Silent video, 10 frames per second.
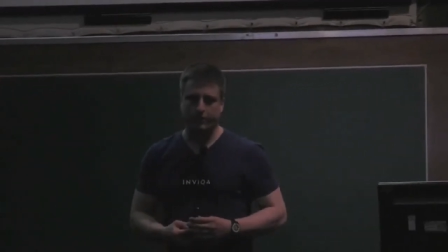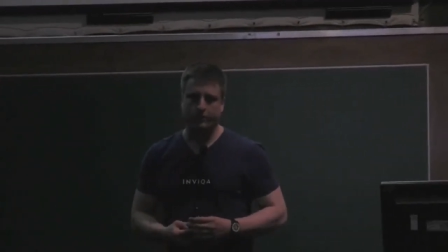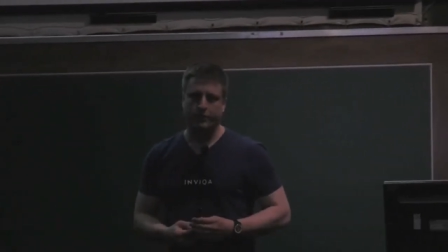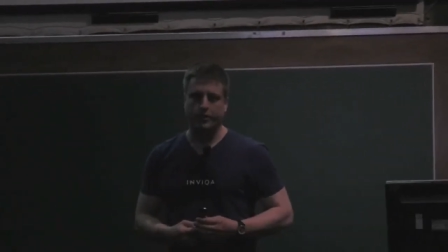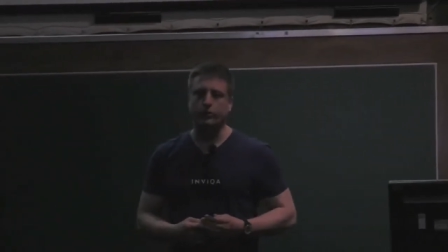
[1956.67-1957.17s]
it's
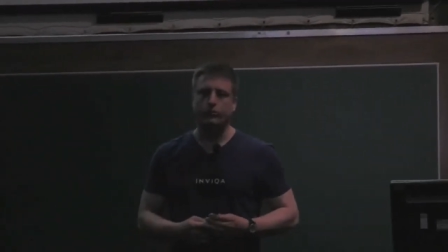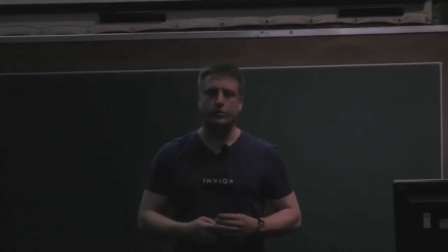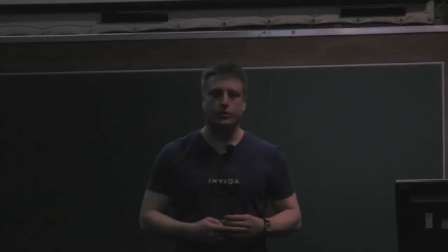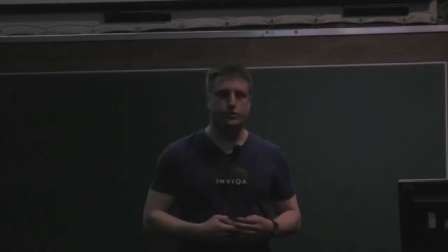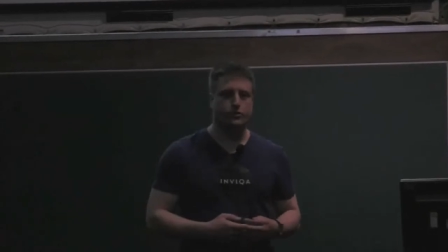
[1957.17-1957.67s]
a very old
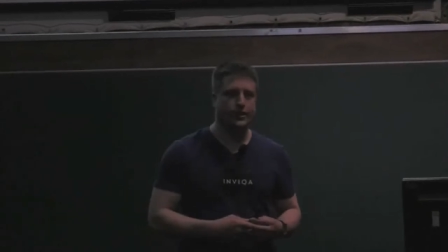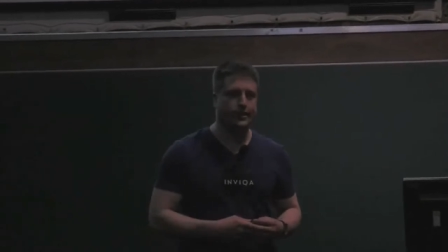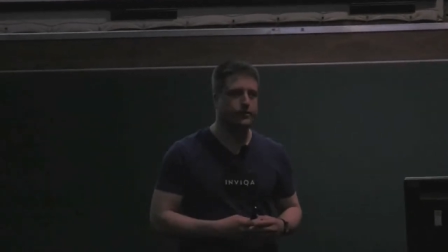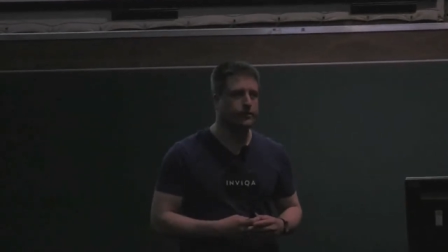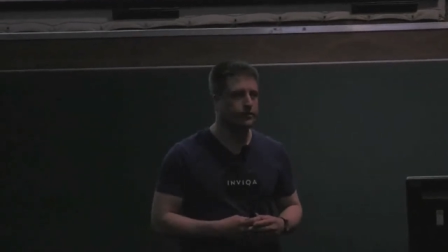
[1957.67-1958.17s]
repository
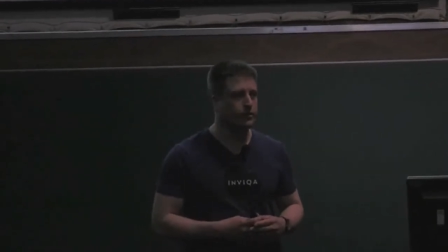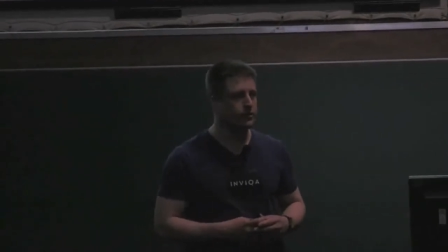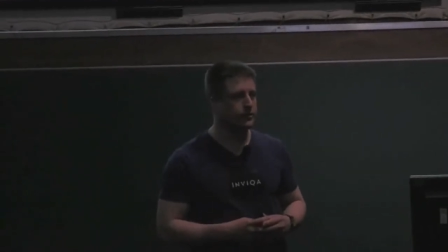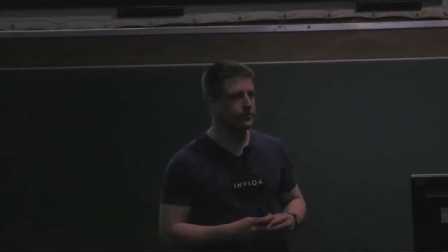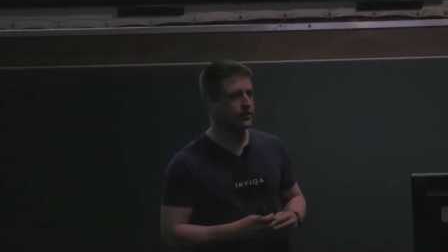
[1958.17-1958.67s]
now and it's got
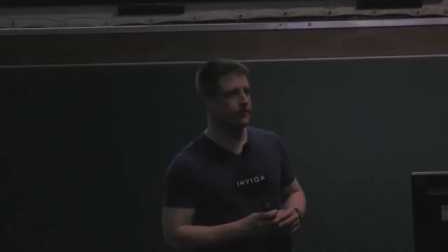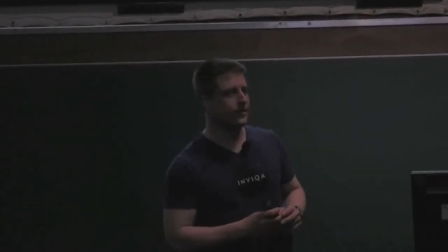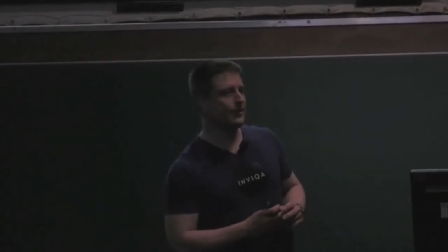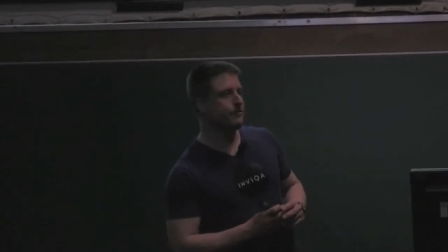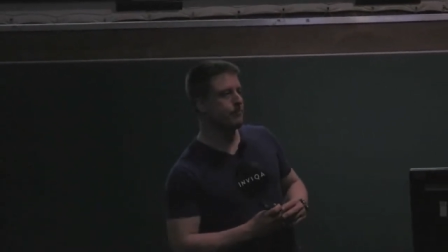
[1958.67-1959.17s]
lots of stuff
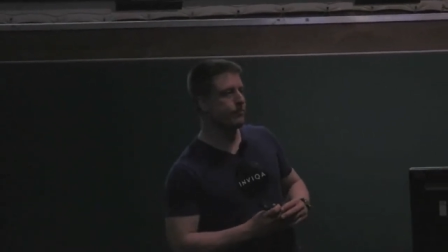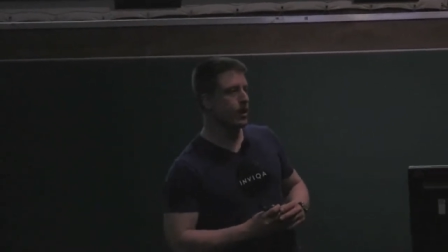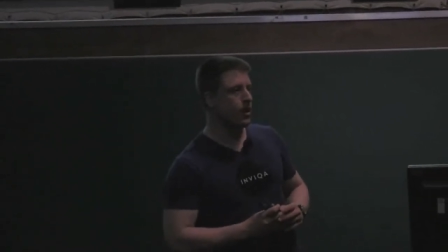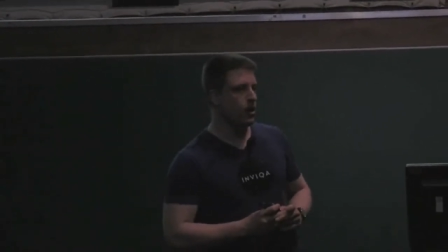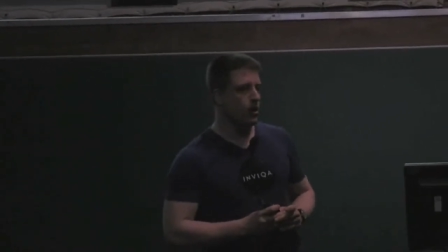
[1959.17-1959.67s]
in it.
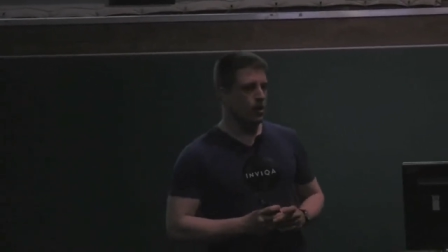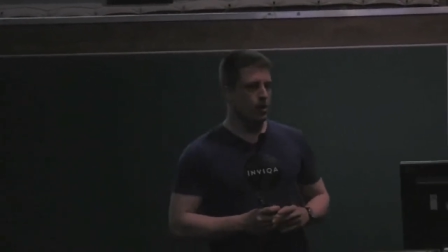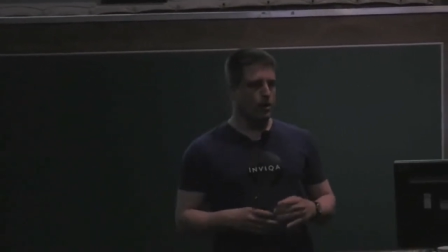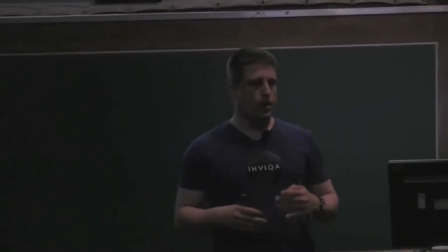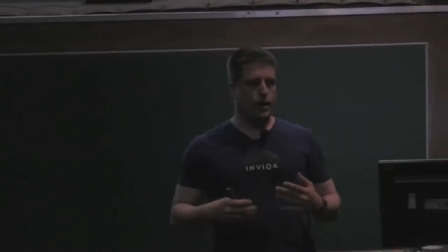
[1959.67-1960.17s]

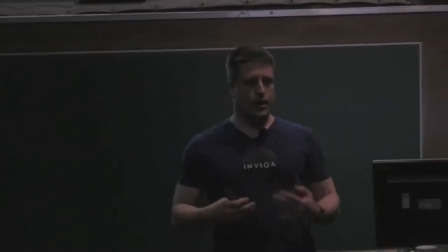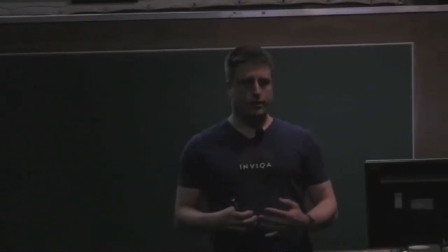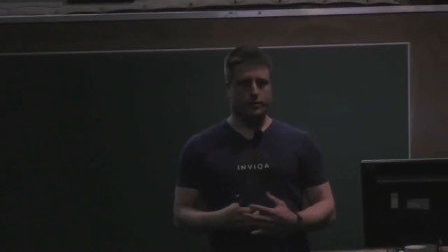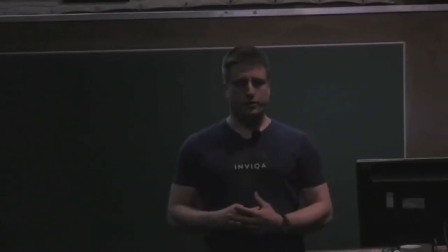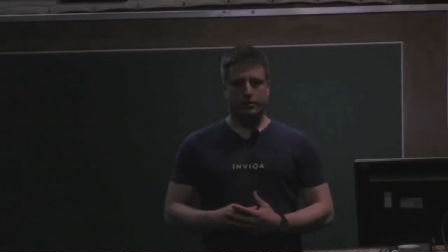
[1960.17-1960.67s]

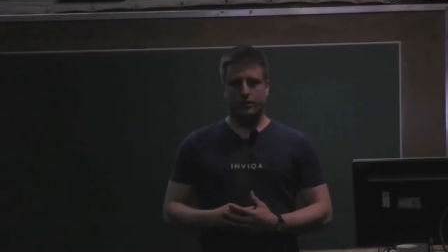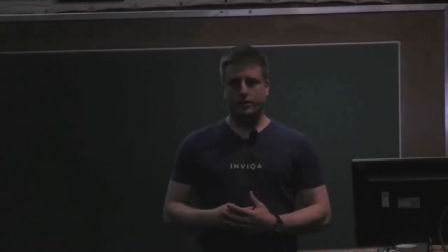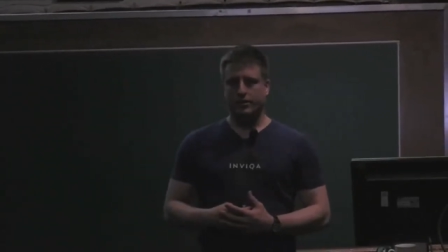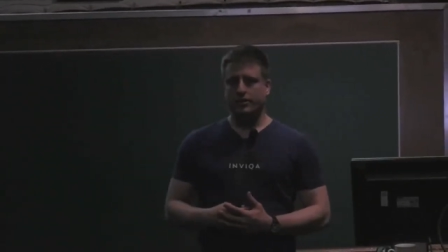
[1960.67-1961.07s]
And in this